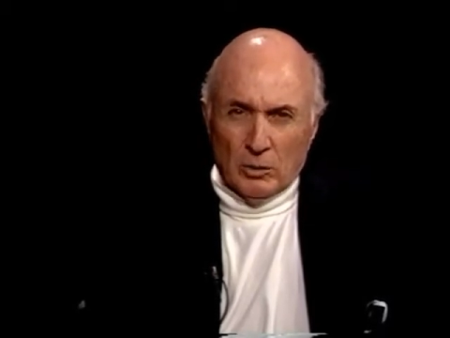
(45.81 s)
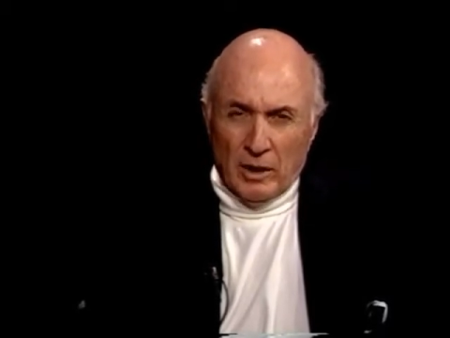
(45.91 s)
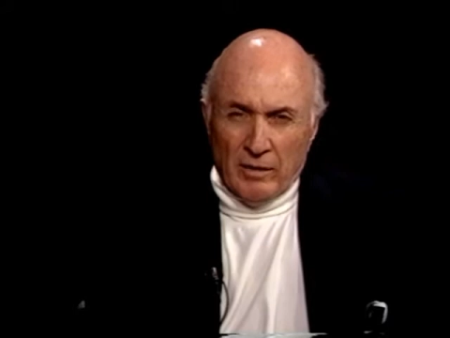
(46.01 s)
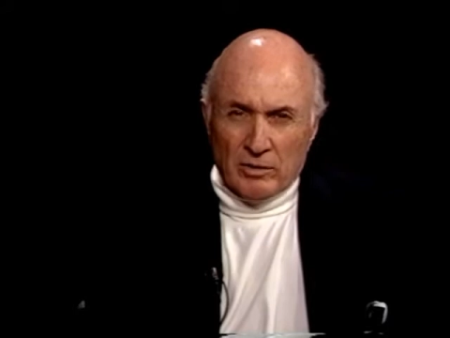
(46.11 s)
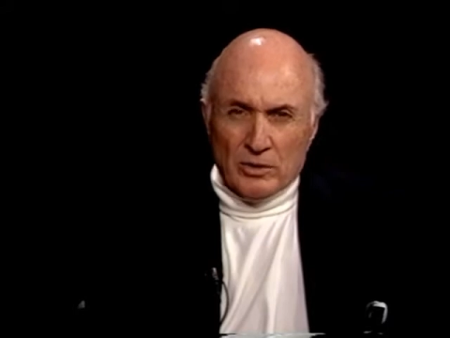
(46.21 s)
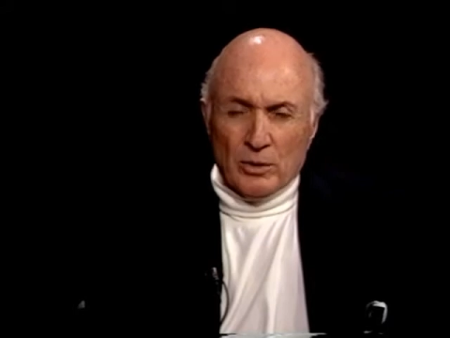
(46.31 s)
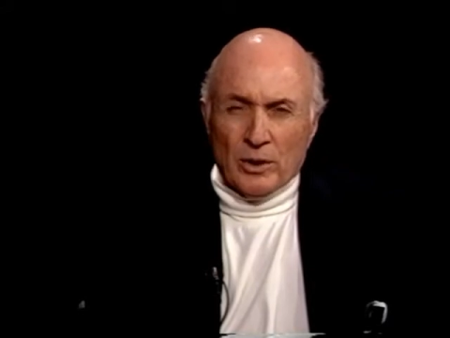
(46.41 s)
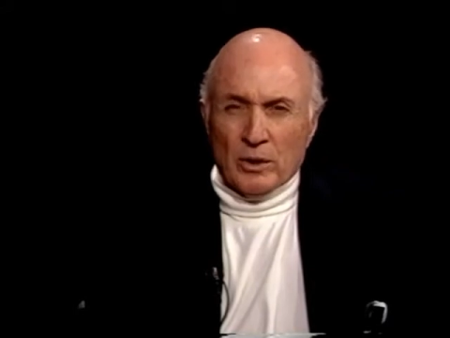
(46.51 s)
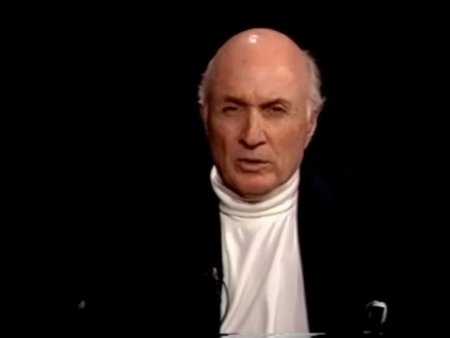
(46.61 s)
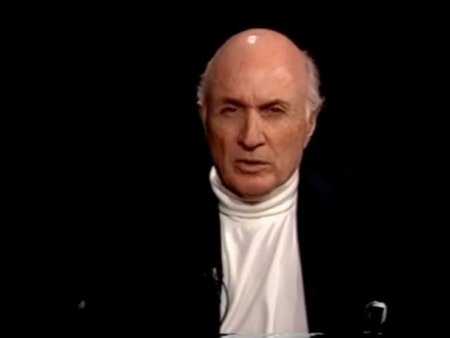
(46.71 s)
We have in
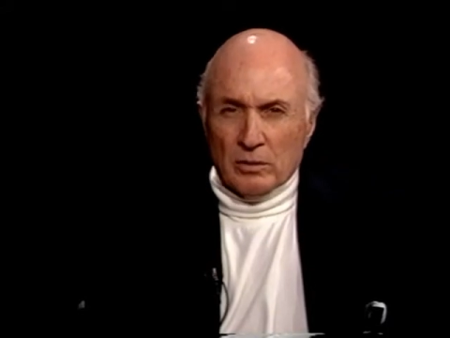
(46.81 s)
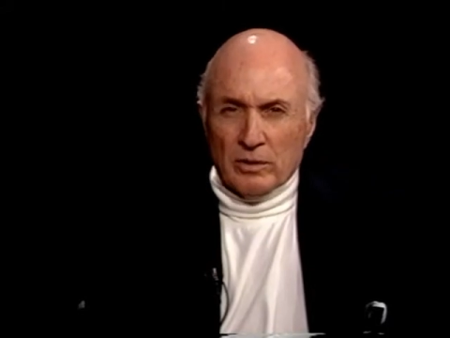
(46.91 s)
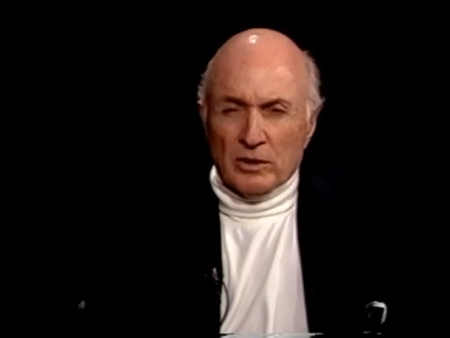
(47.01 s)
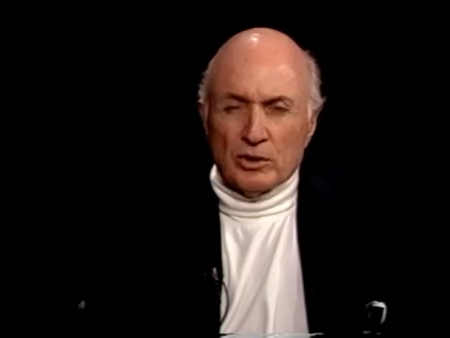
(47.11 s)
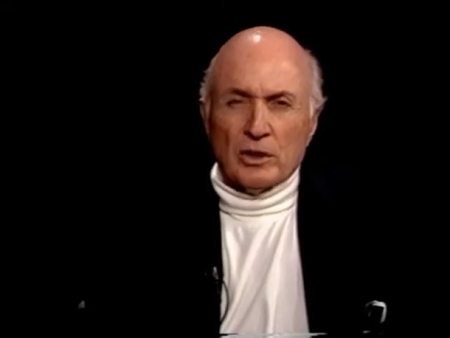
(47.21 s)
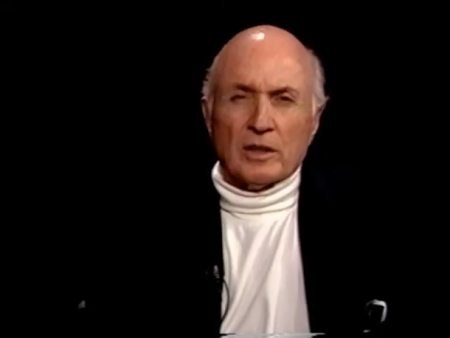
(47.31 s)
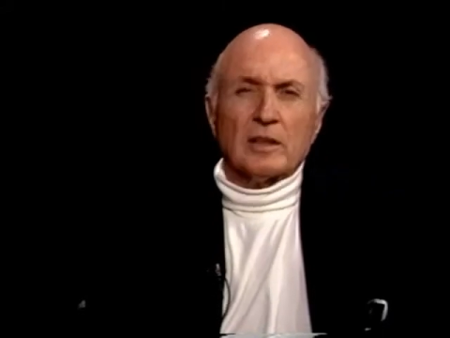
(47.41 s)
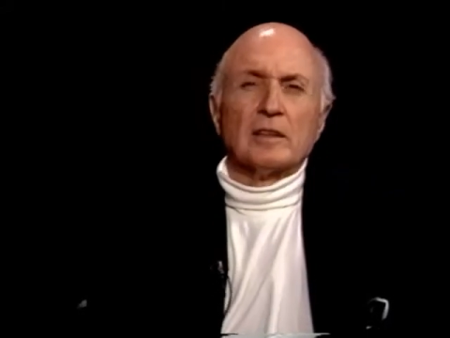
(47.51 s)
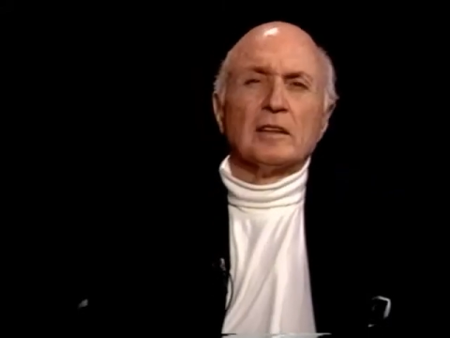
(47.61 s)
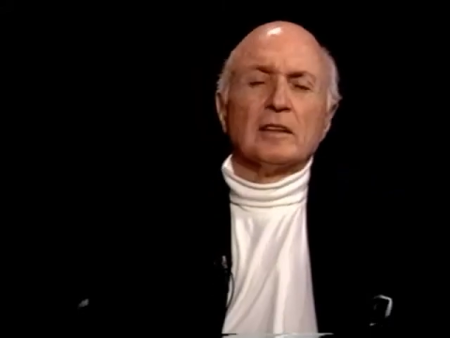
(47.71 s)
studio Sylvia Cheek.